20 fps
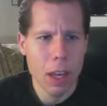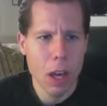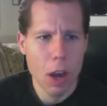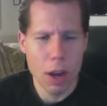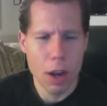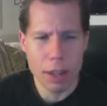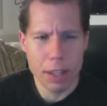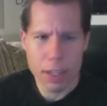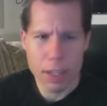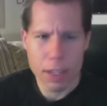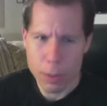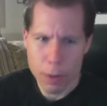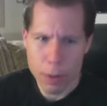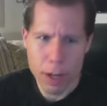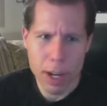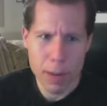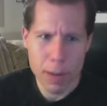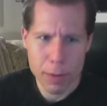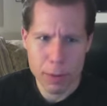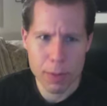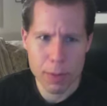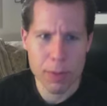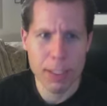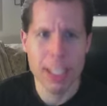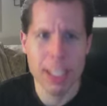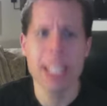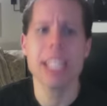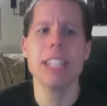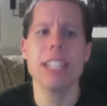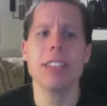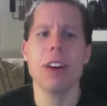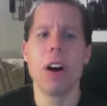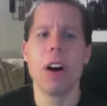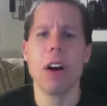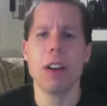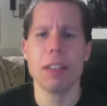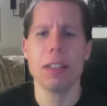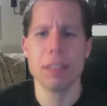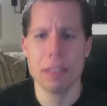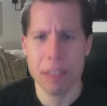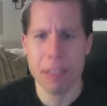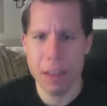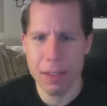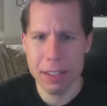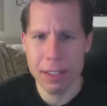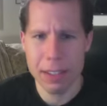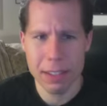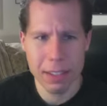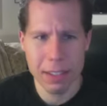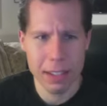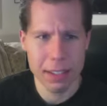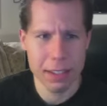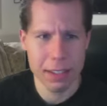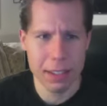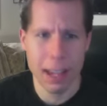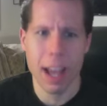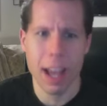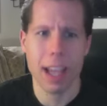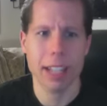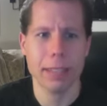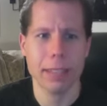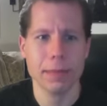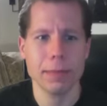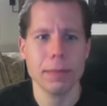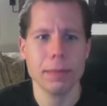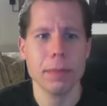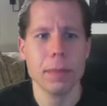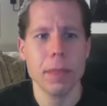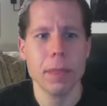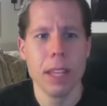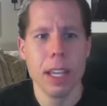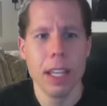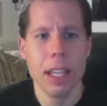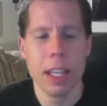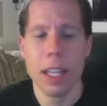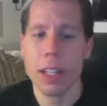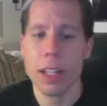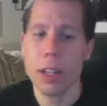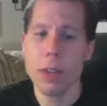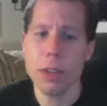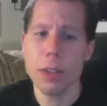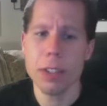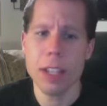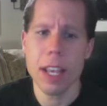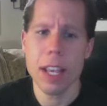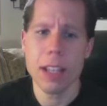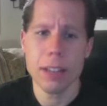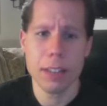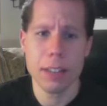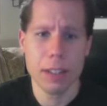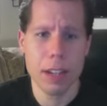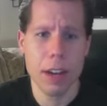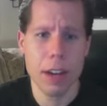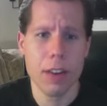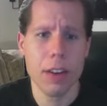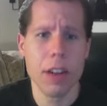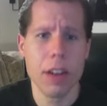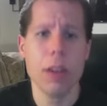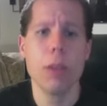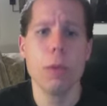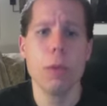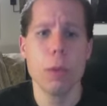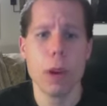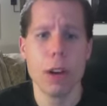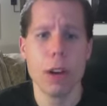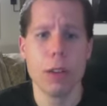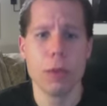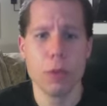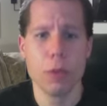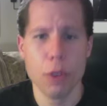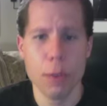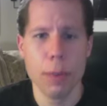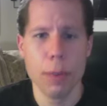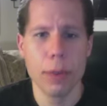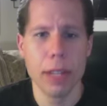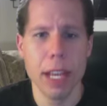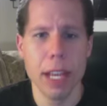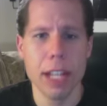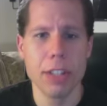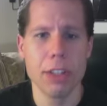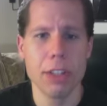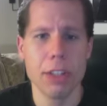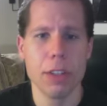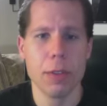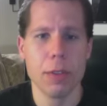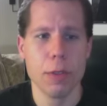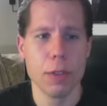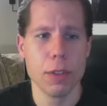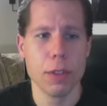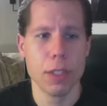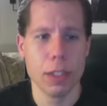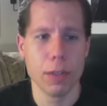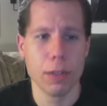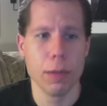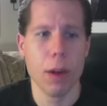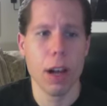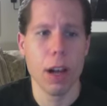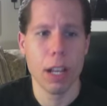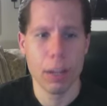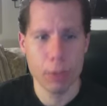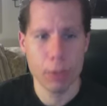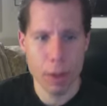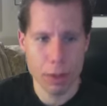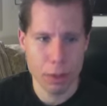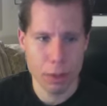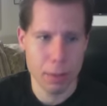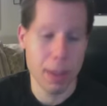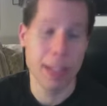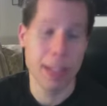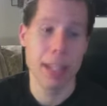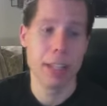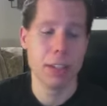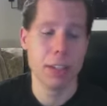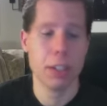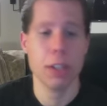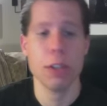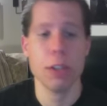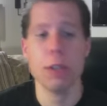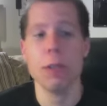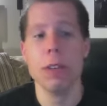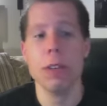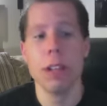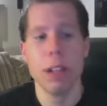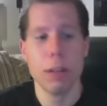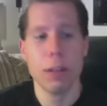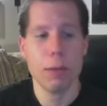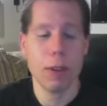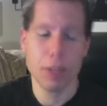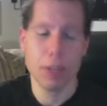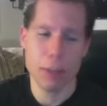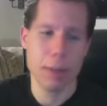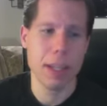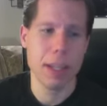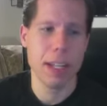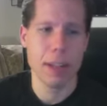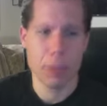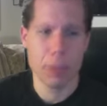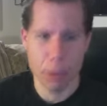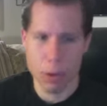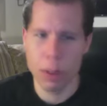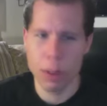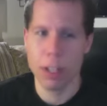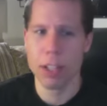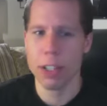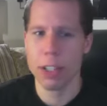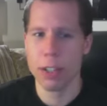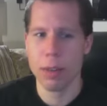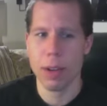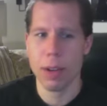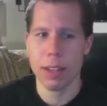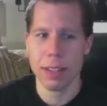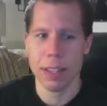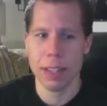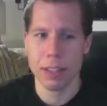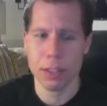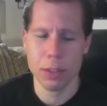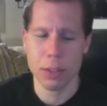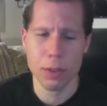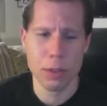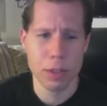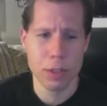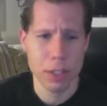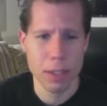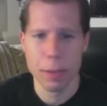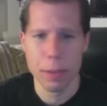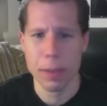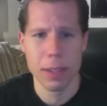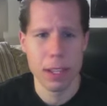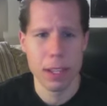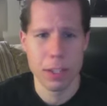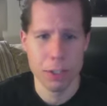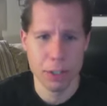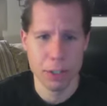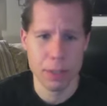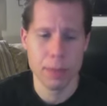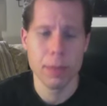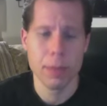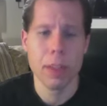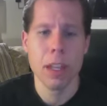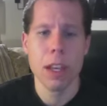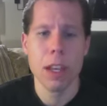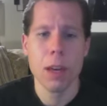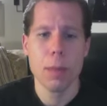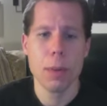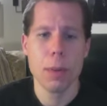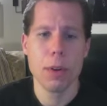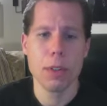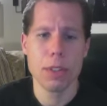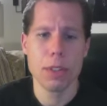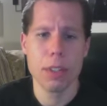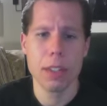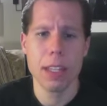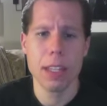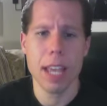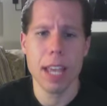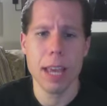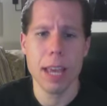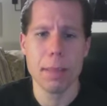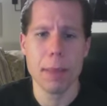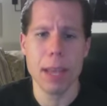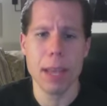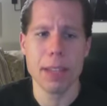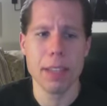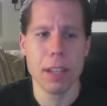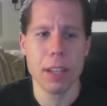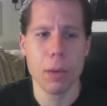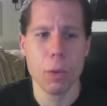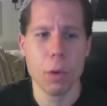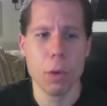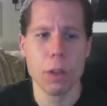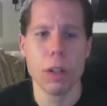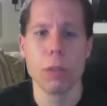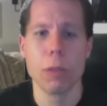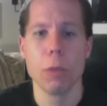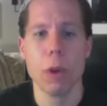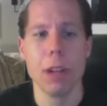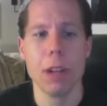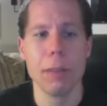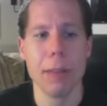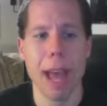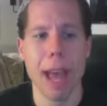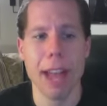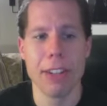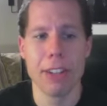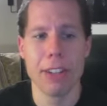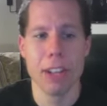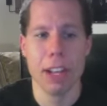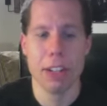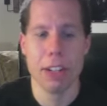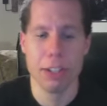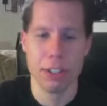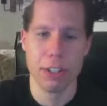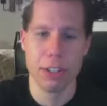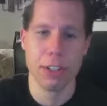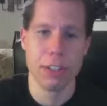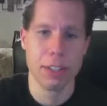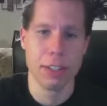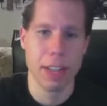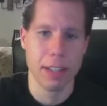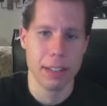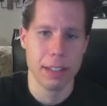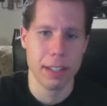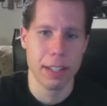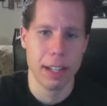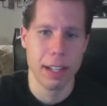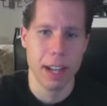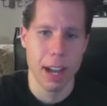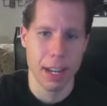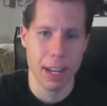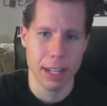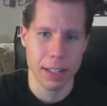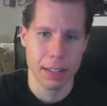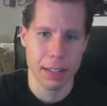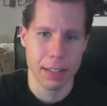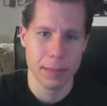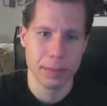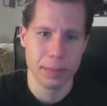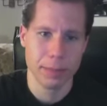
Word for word: All right, this one comes from TDog769. Could you see a scenario where Triple H versus The Rock at WrestleMania 32 is a certain stipulation? Personally, a basic one-on-one match just doesn't cut it.